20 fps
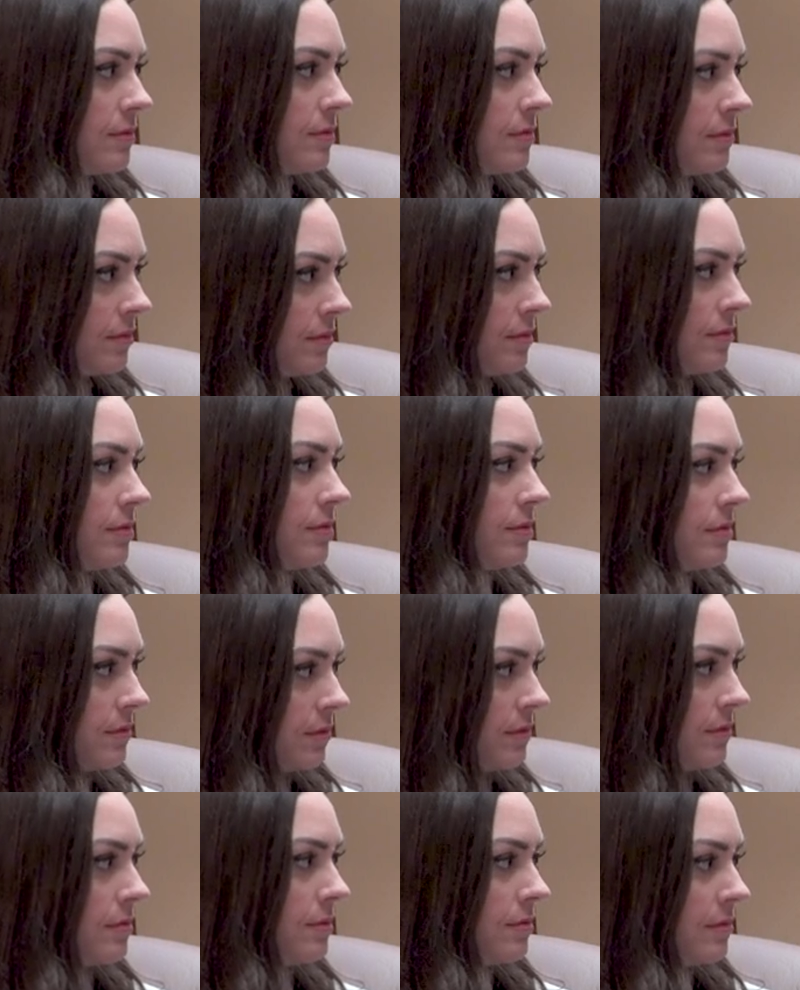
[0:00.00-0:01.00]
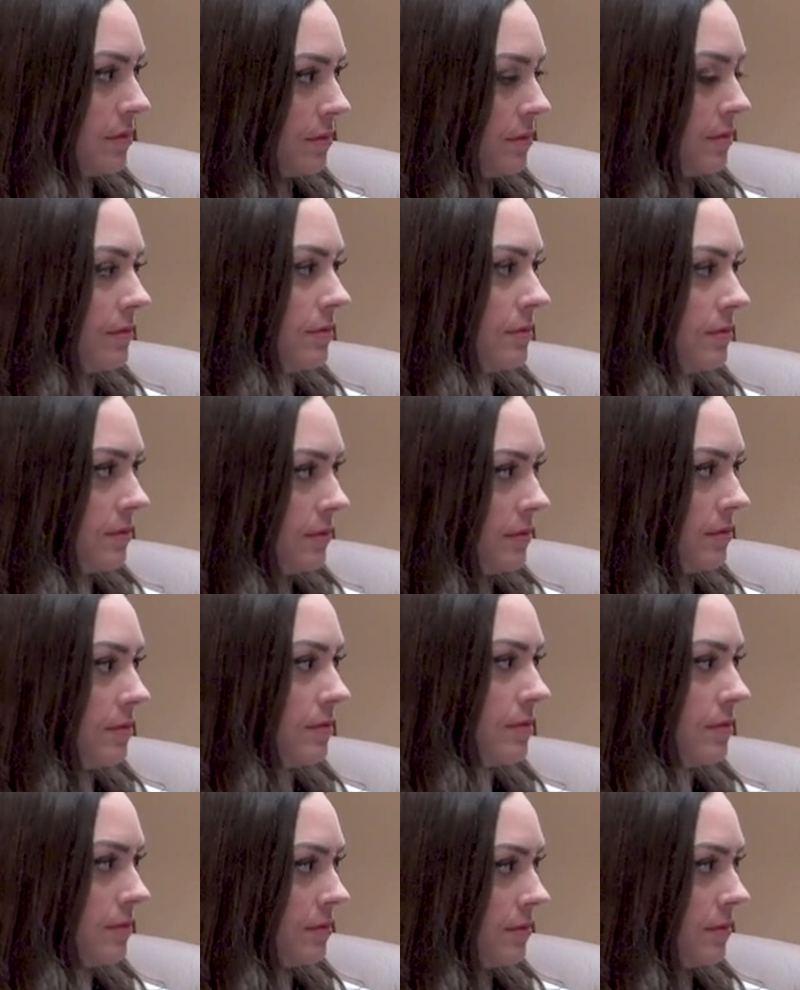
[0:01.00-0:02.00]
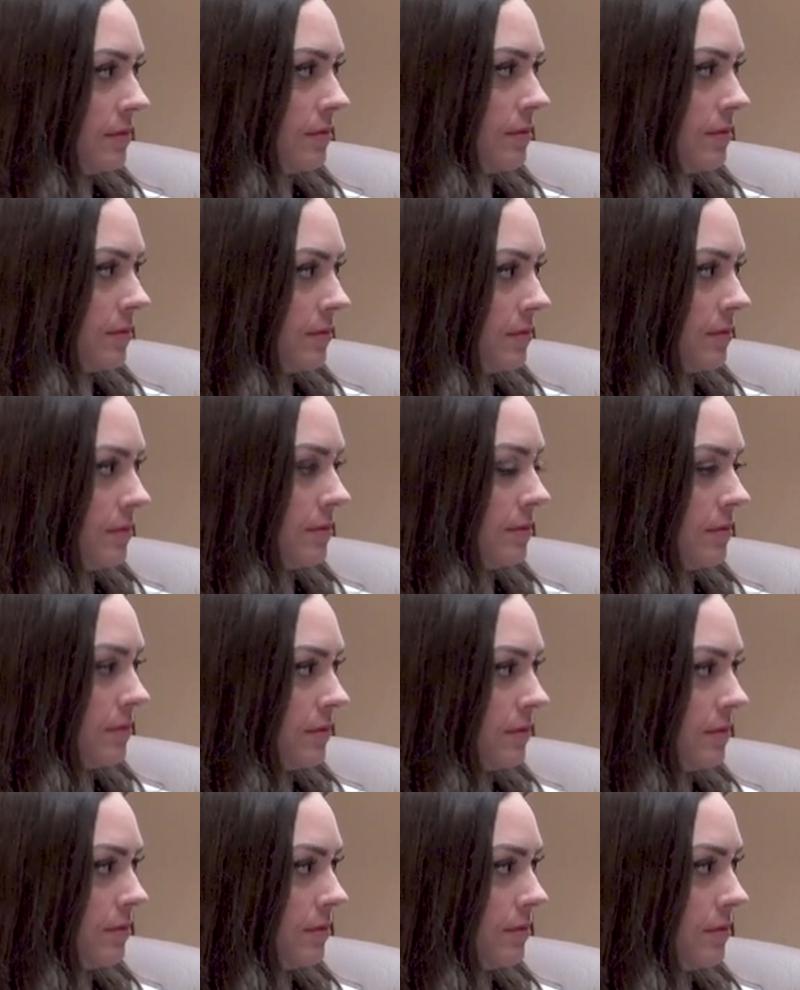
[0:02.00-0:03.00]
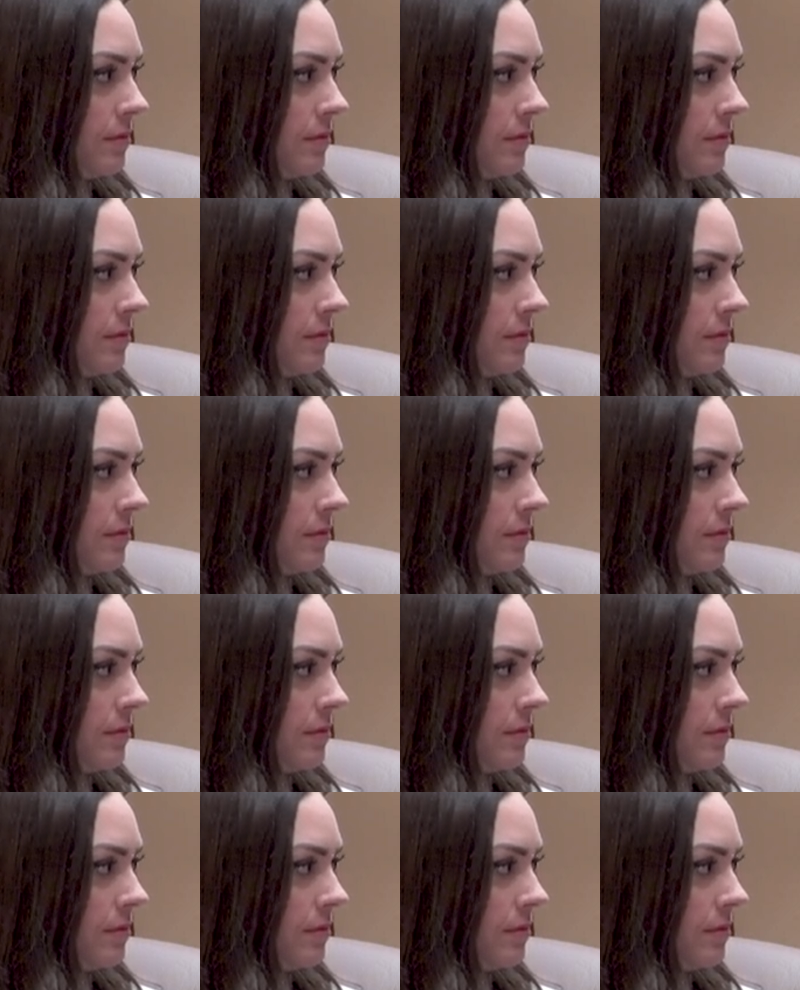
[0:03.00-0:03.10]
This person isn't speaking.